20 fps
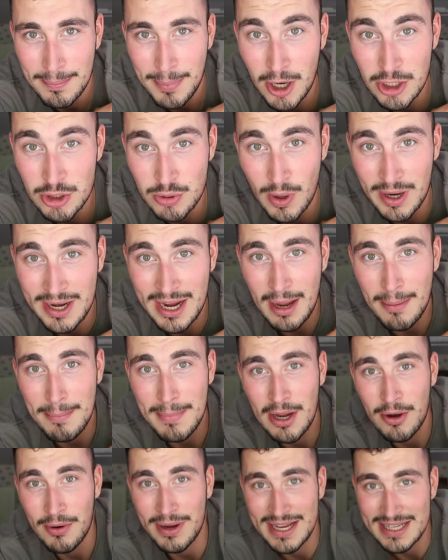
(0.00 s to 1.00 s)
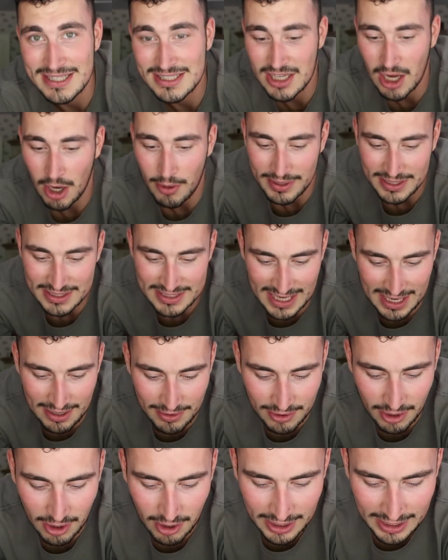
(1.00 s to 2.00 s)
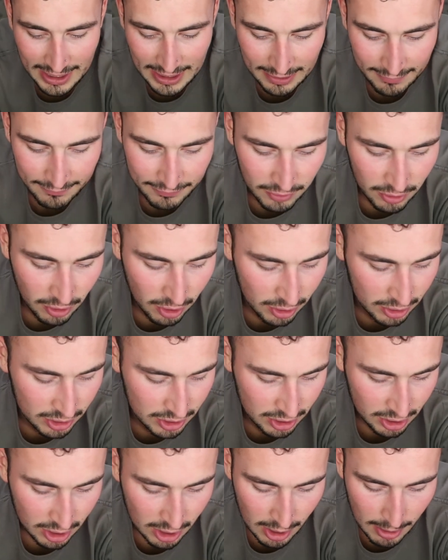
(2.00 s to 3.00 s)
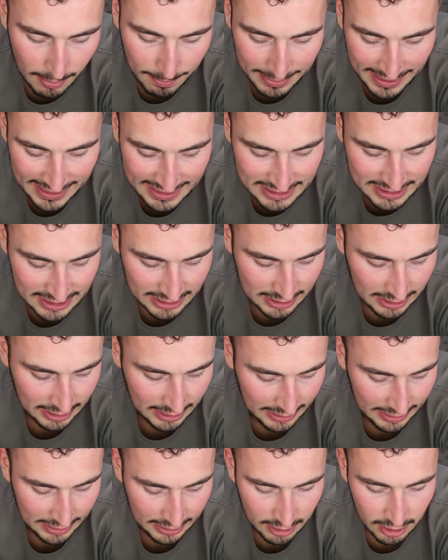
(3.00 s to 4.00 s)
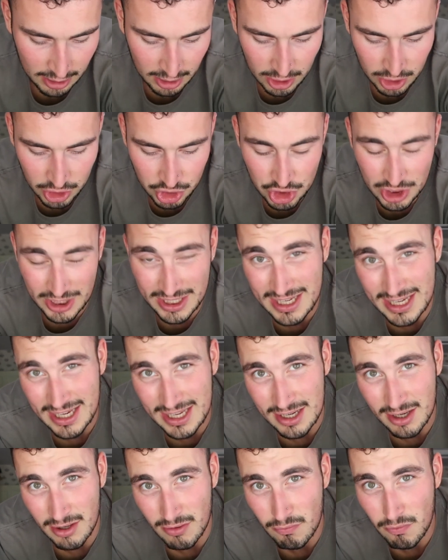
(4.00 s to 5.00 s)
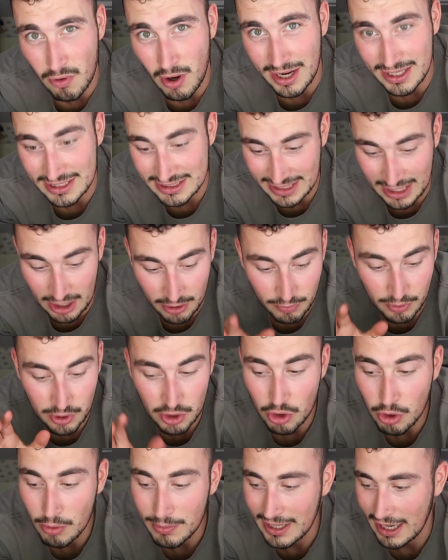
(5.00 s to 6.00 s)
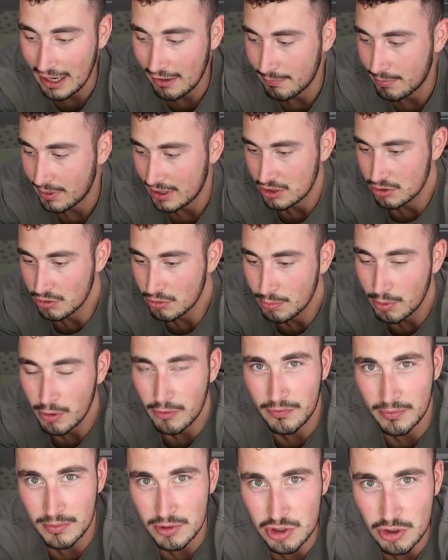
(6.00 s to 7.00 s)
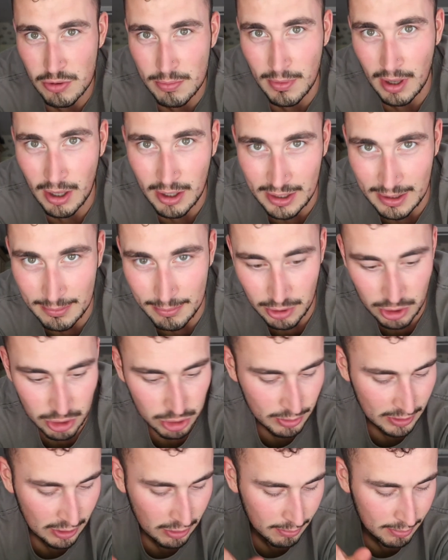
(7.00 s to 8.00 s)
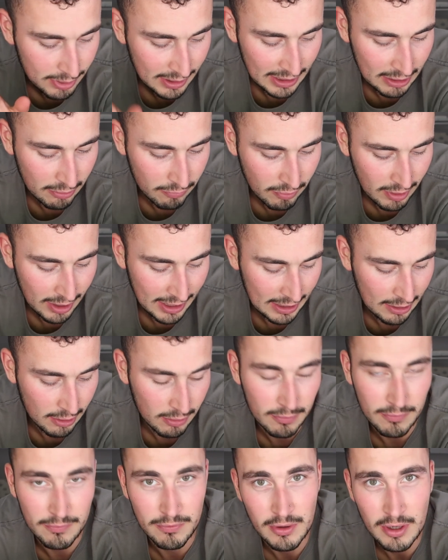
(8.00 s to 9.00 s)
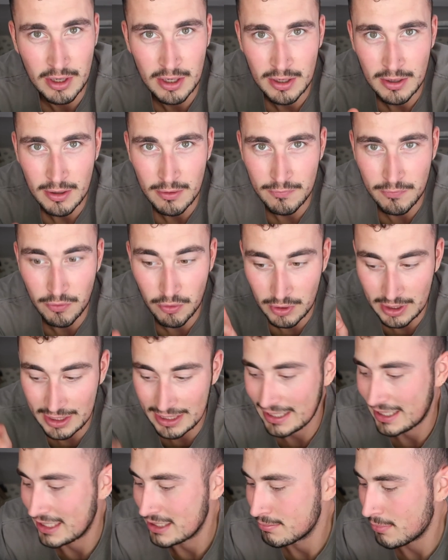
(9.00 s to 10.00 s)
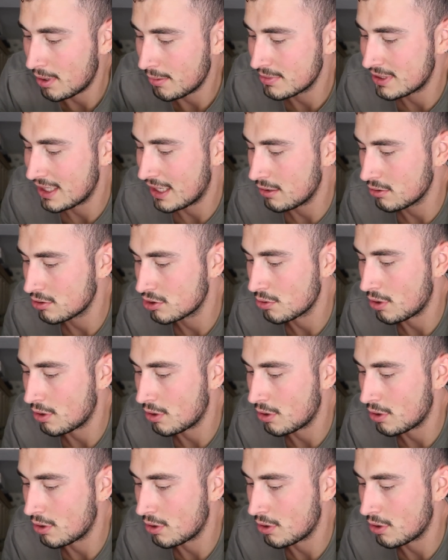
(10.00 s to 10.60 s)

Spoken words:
Post-workout meal is going down. I have got basically chicken and rice that I would normally have, but it's all bought from the supermarket because we completely run out of food in Nikki's mum's house.